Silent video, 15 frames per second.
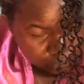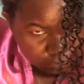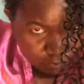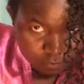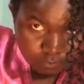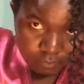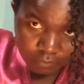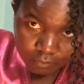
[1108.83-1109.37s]

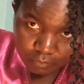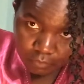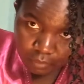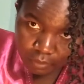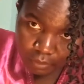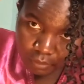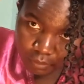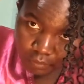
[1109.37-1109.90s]

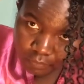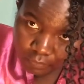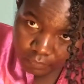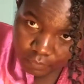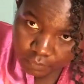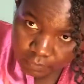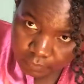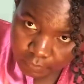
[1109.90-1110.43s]
I can do
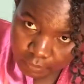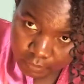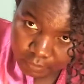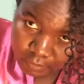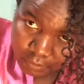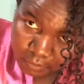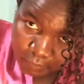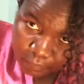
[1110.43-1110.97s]
it
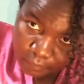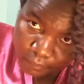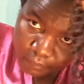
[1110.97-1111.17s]
myself.